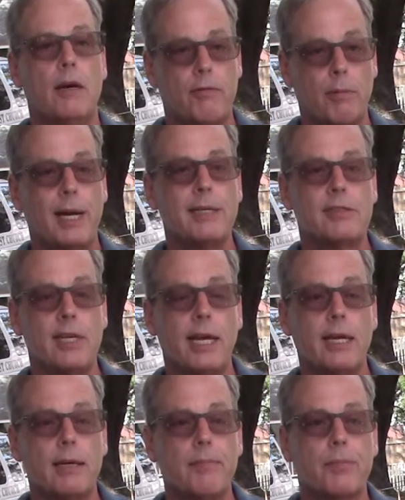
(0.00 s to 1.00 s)
from
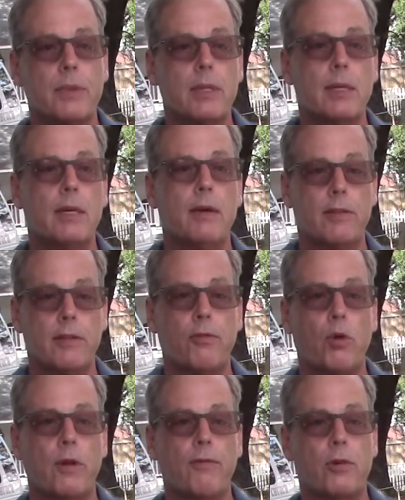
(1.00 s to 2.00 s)
Isaiah, the
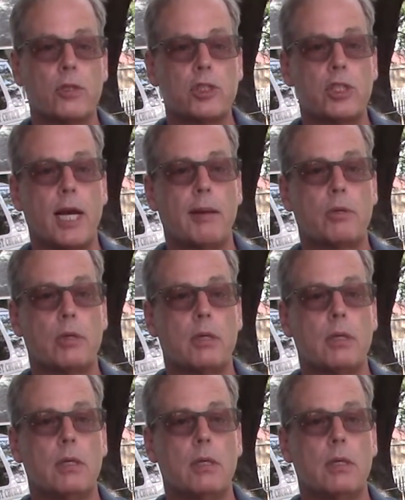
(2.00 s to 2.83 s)
41st chapter.